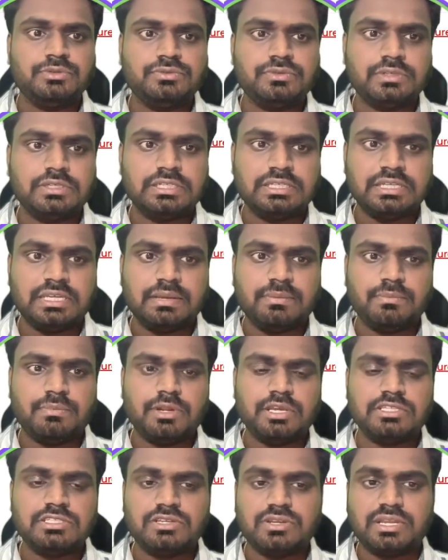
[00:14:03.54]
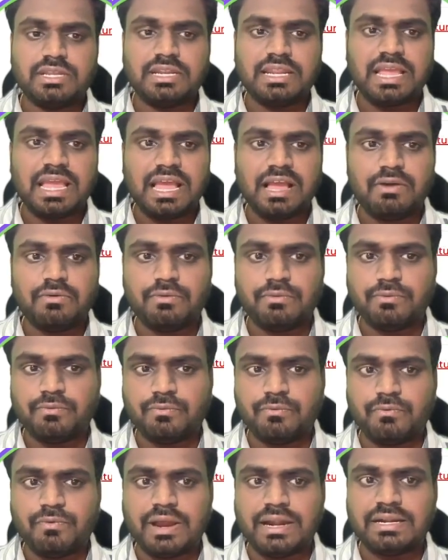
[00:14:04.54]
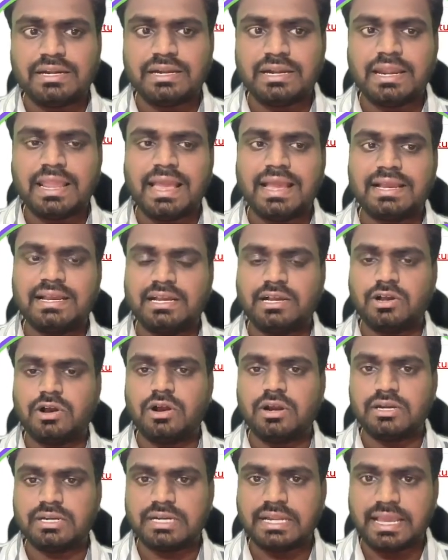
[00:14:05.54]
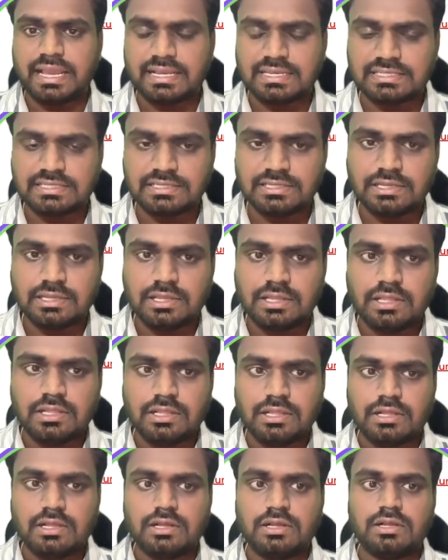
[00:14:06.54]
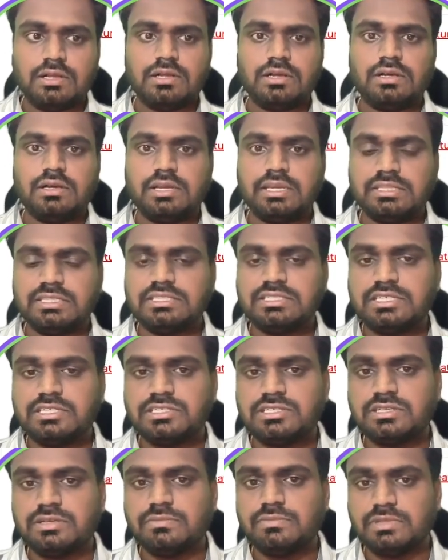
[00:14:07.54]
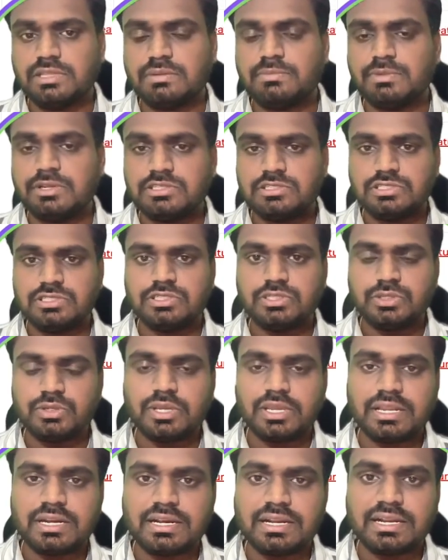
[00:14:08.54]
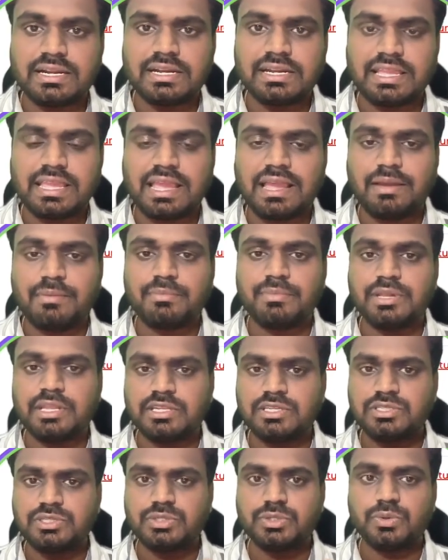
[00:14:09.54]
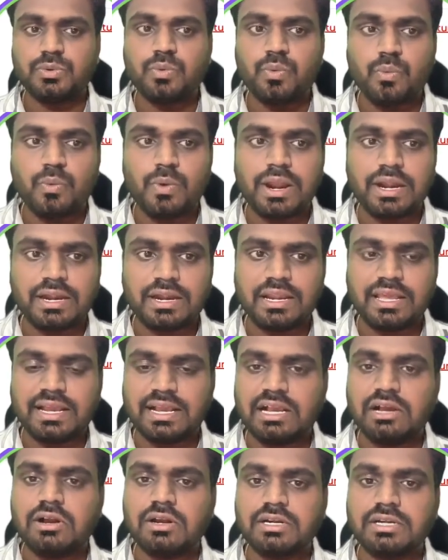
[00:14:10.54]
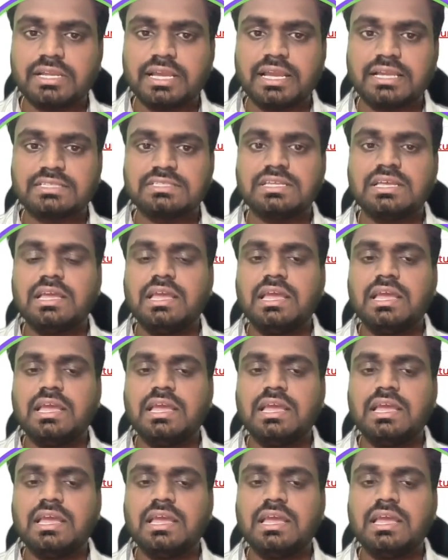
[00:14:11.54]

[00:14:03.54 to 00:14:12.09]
20 employees, you can have 1 lakh contacts in the system. That means you can run campaigns to 1 lakh contacts.